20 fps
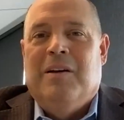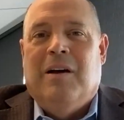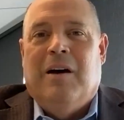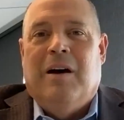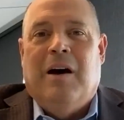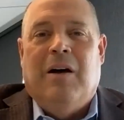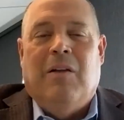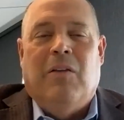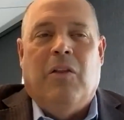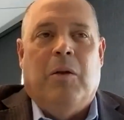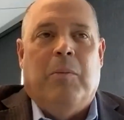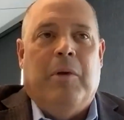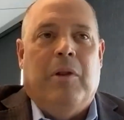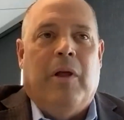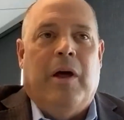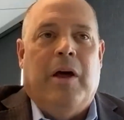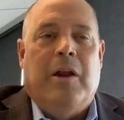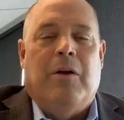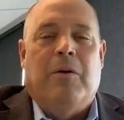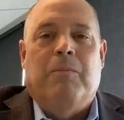a little bit
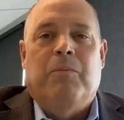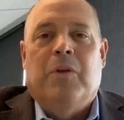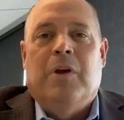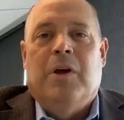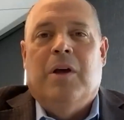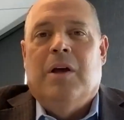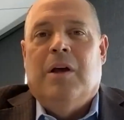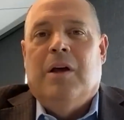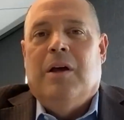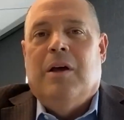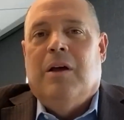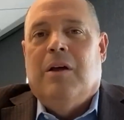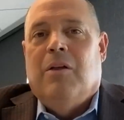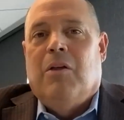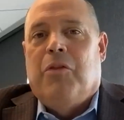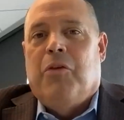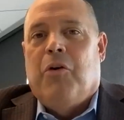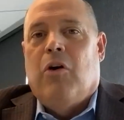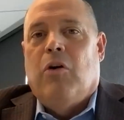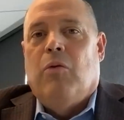later.
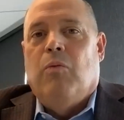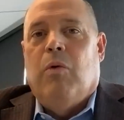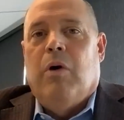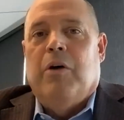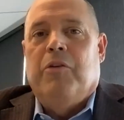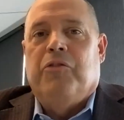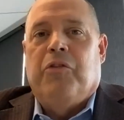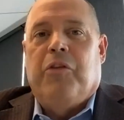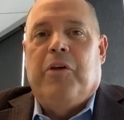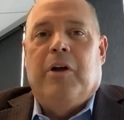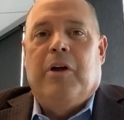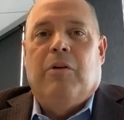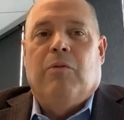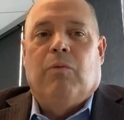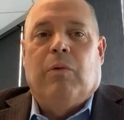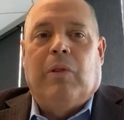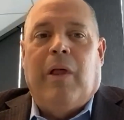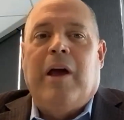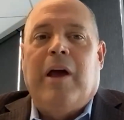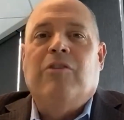The third was that
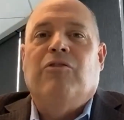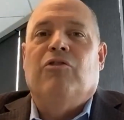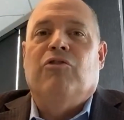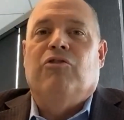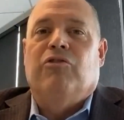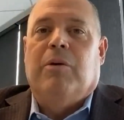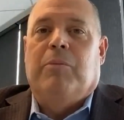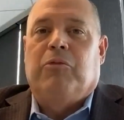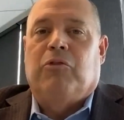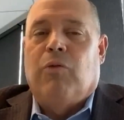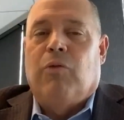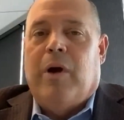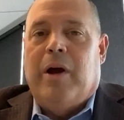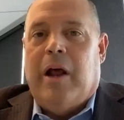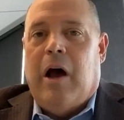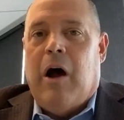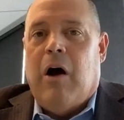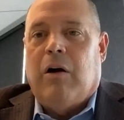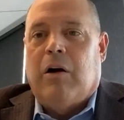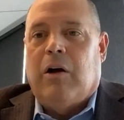relationships
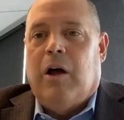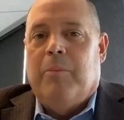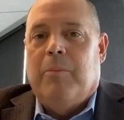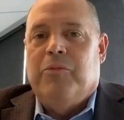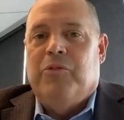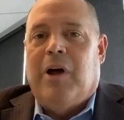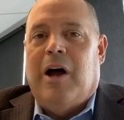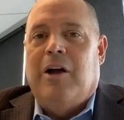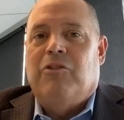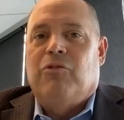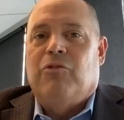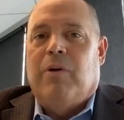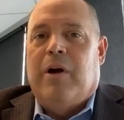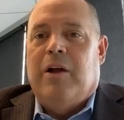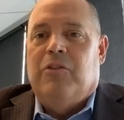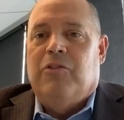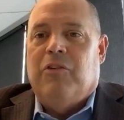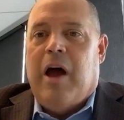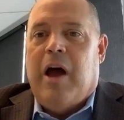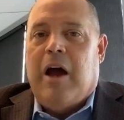create outcomes, not
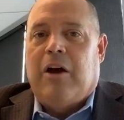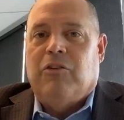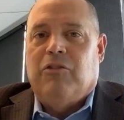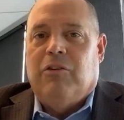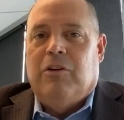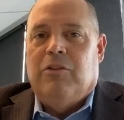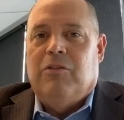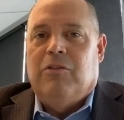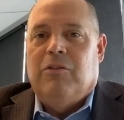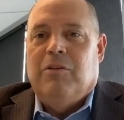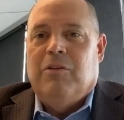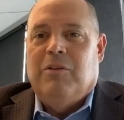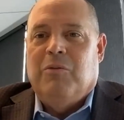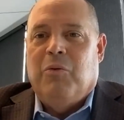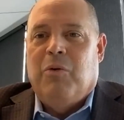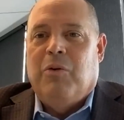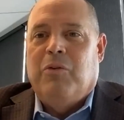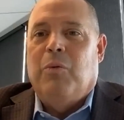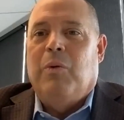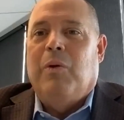transactions.
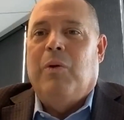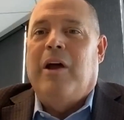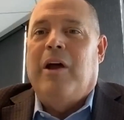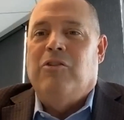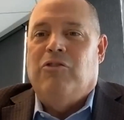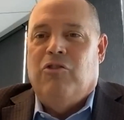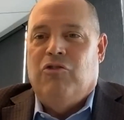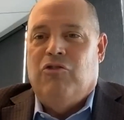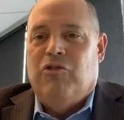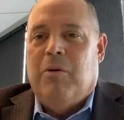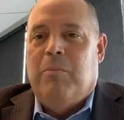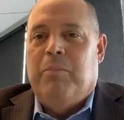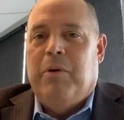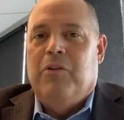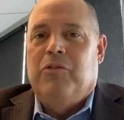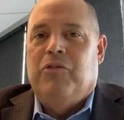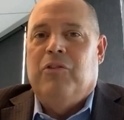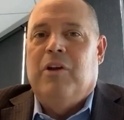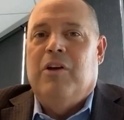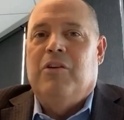We're in the relationship
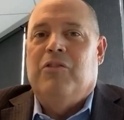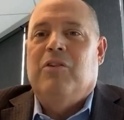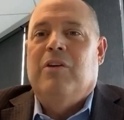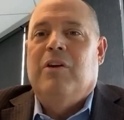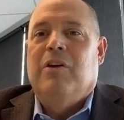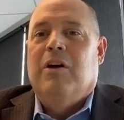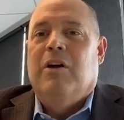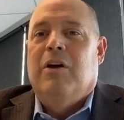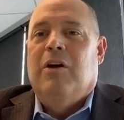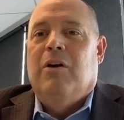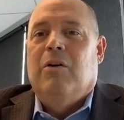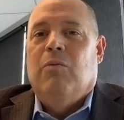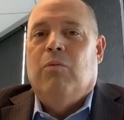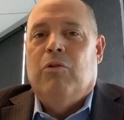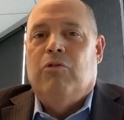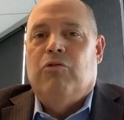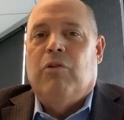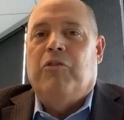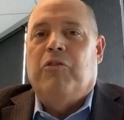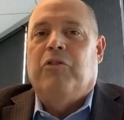business.
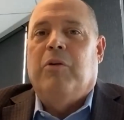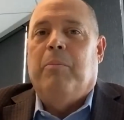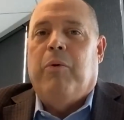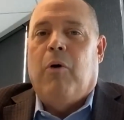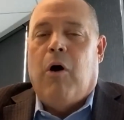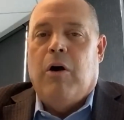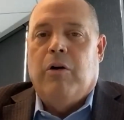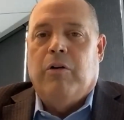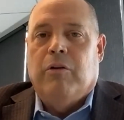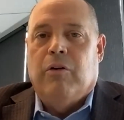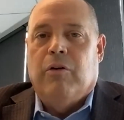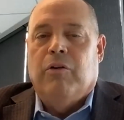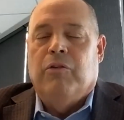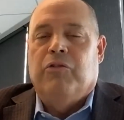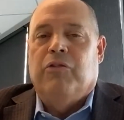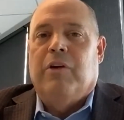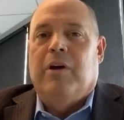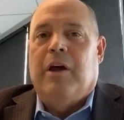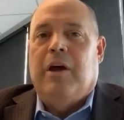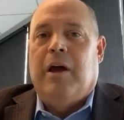We're trusted
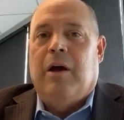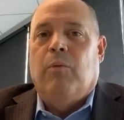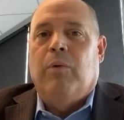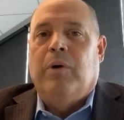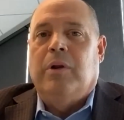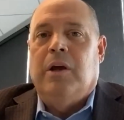partners, and we